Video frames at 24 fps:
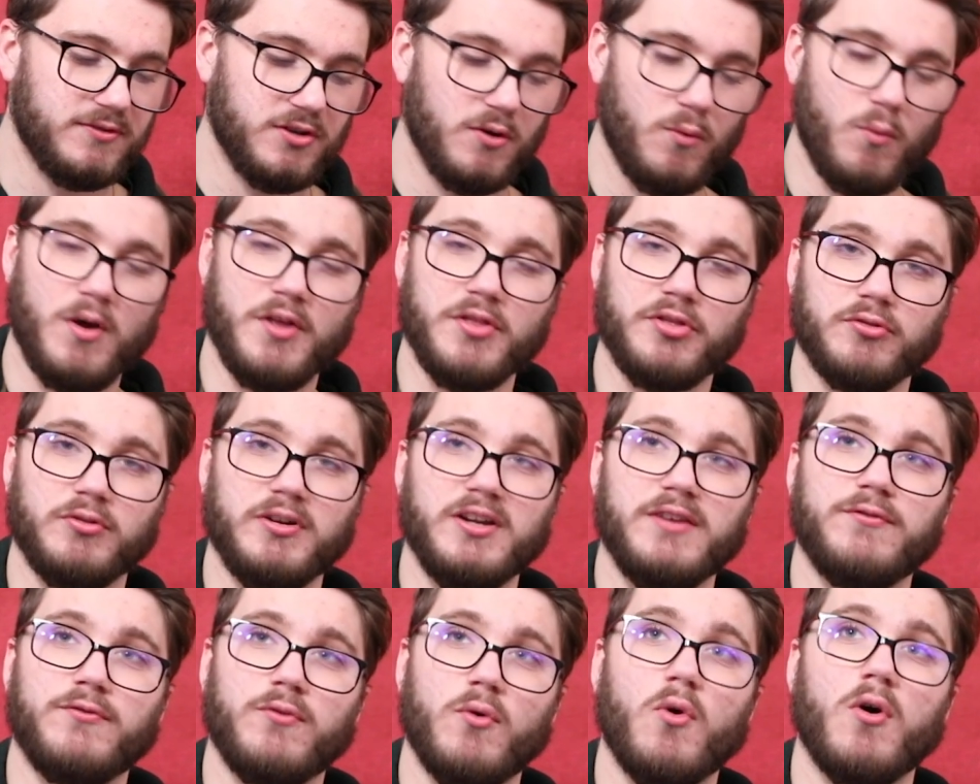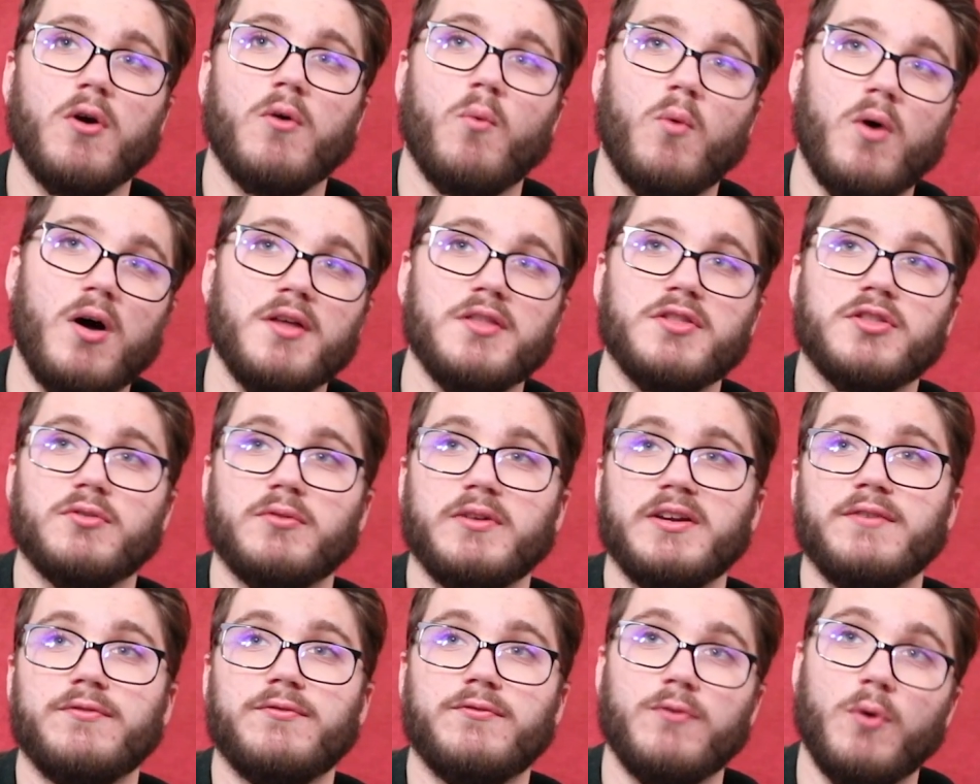so 1, 3, 4, 1,
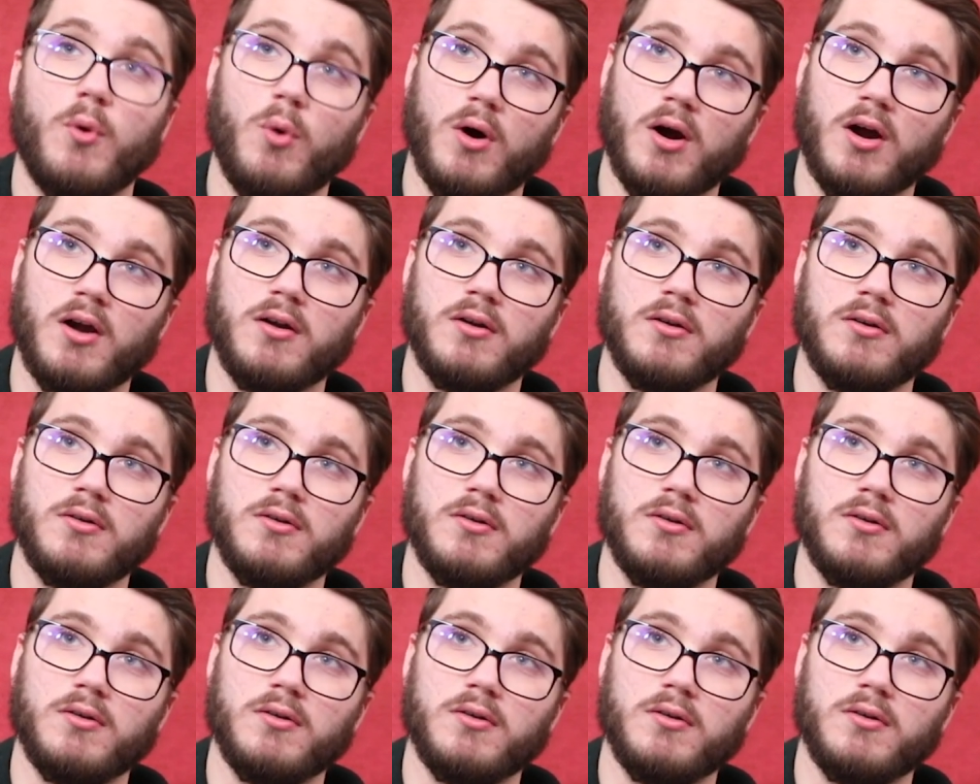3, 4,